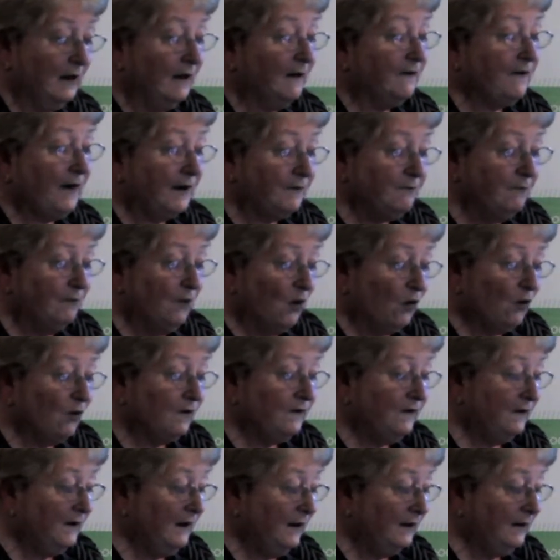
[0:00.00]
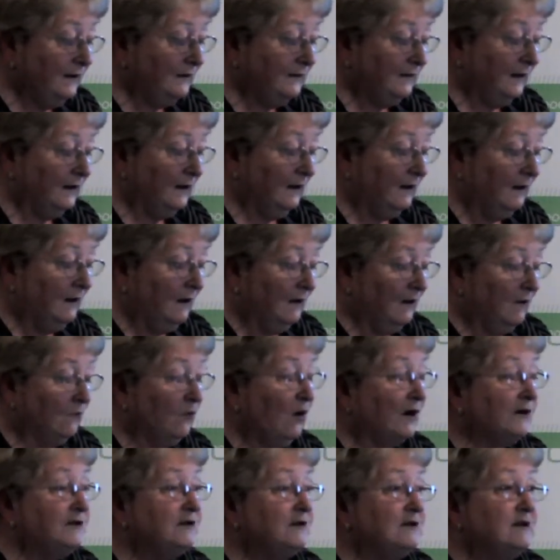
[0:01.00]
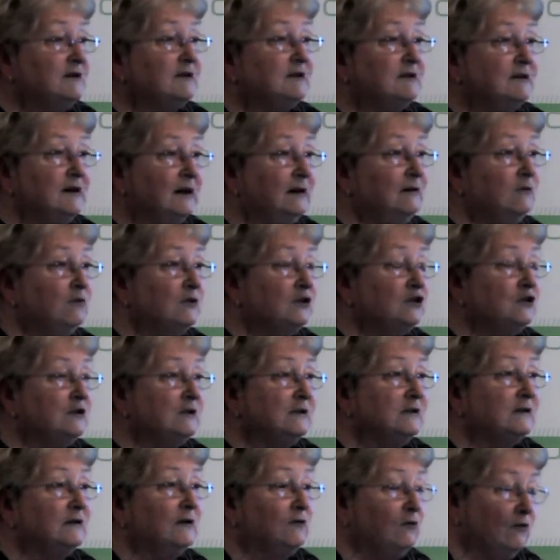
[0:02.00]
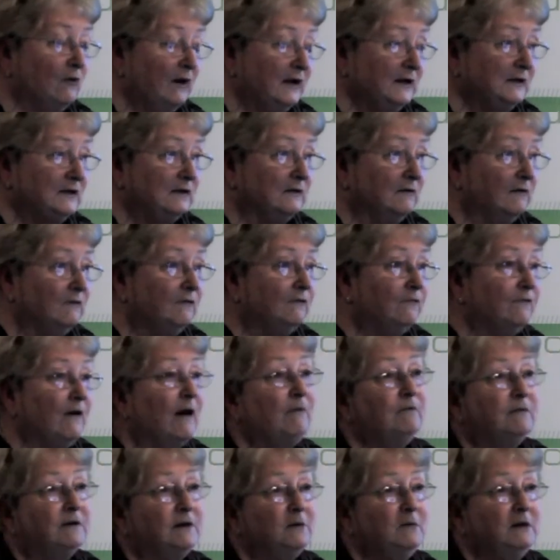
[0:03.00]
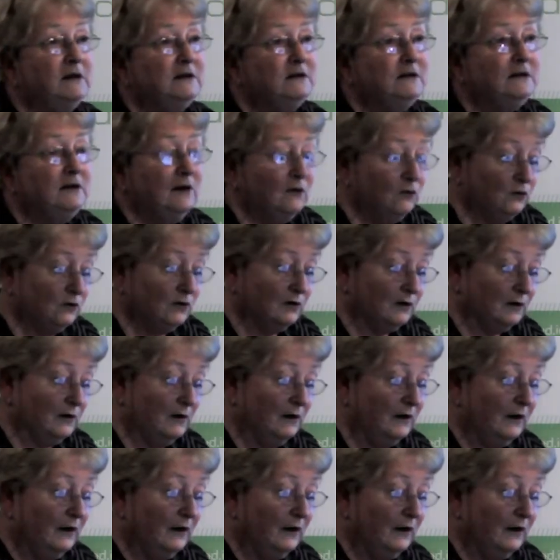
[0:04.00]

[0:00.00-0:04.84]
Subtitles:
that more than anything, what distinguishes the great from the mediocre